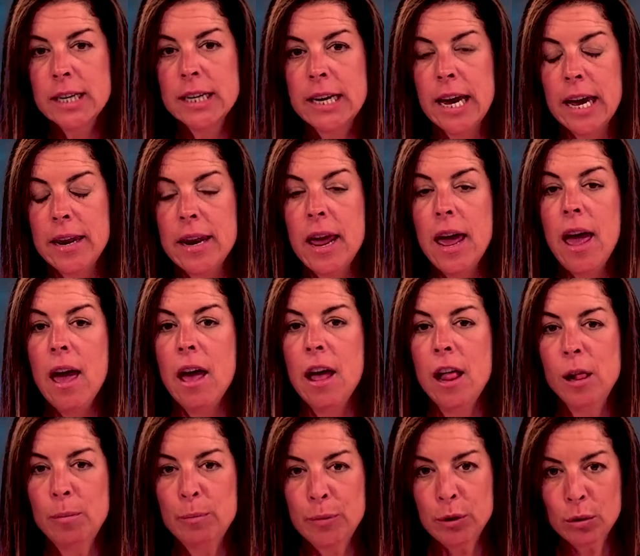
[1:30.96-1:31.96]
can
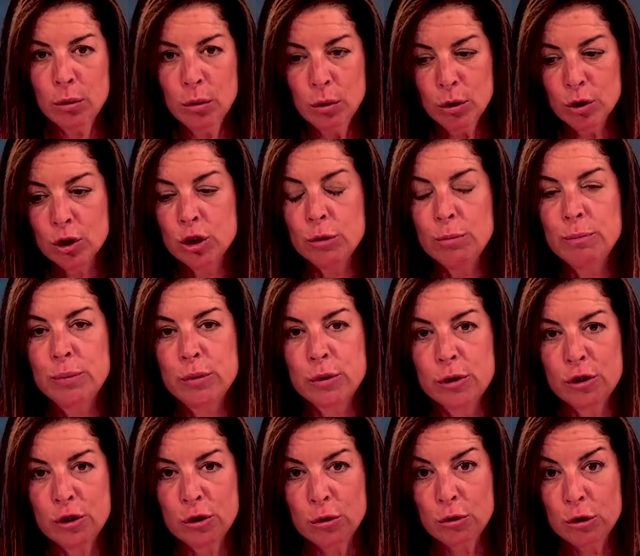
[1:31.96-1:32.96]
help you,
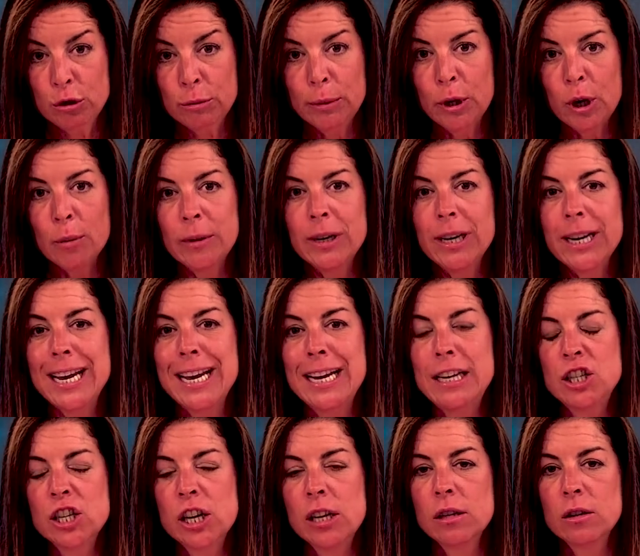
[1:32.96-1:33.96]
support you to become an
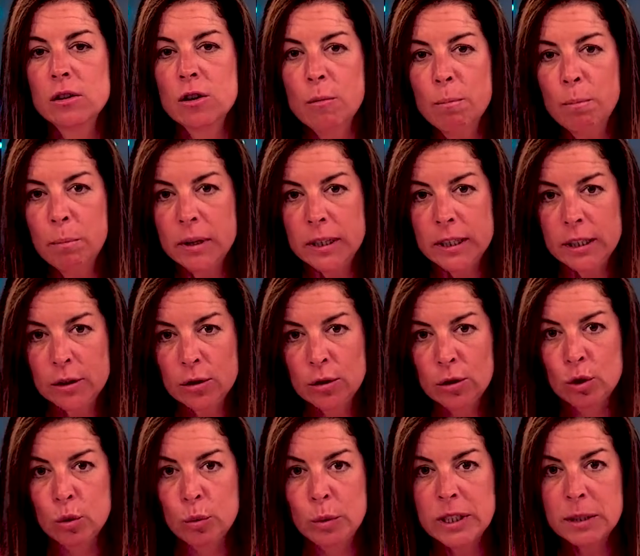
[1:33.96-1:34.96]
agile company,
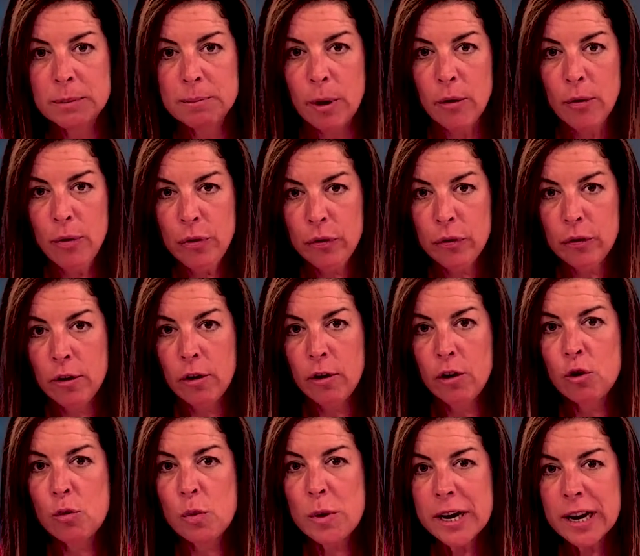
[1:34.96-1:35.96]
to respond
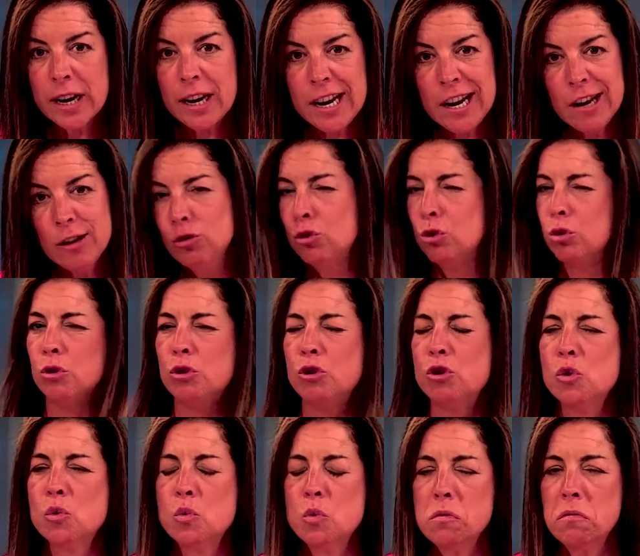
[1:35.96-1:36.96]
quickly to
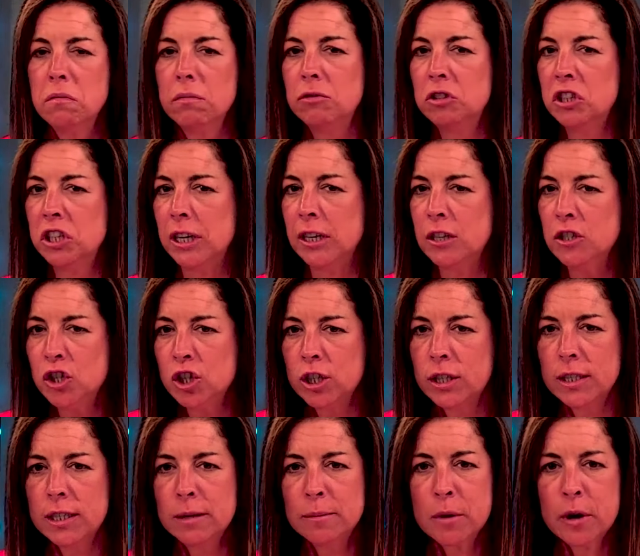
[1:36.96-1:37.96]
new
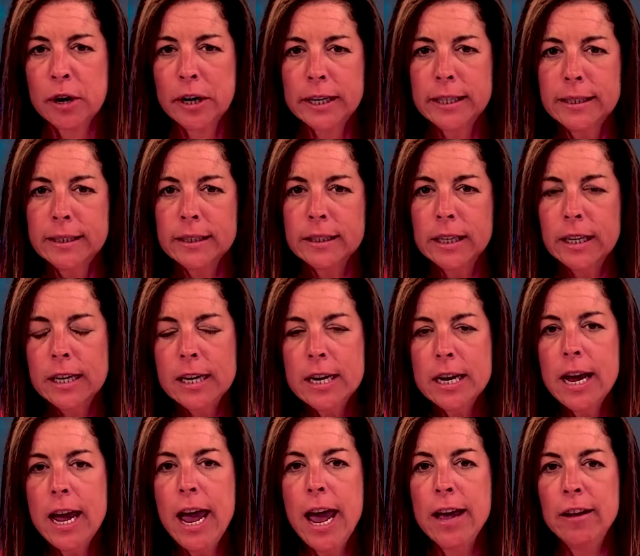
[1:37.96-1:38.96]
challenges in the market
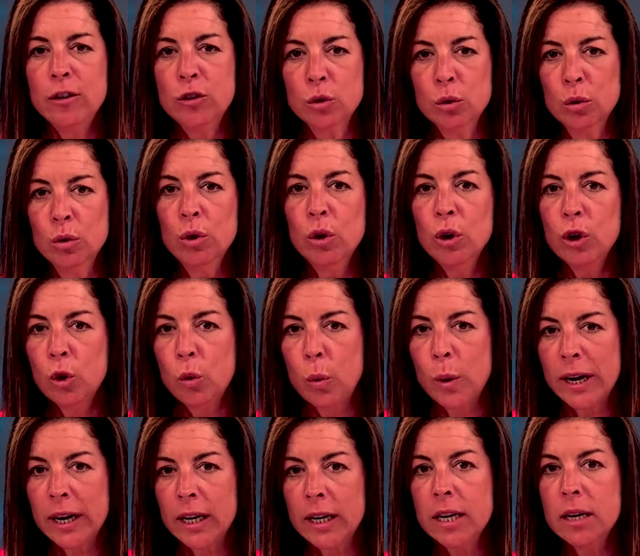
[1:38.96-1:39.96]
and do
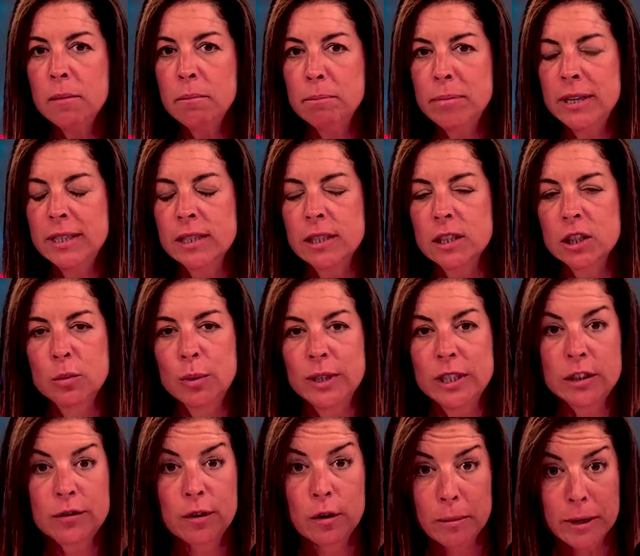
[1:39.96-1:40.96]
quickly business
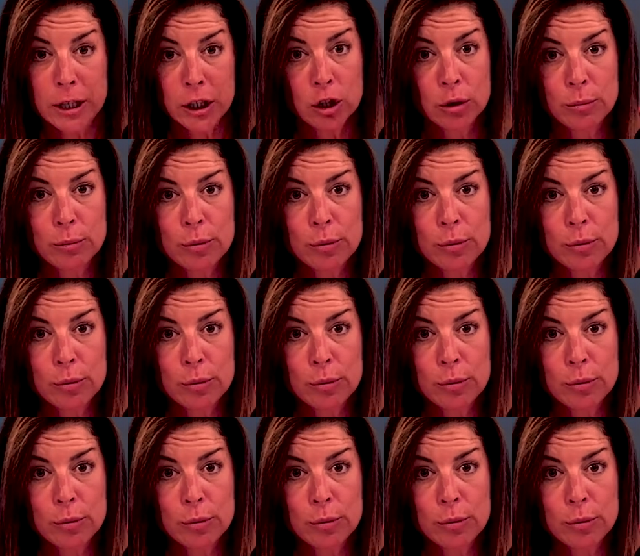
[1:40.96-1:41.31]
transformation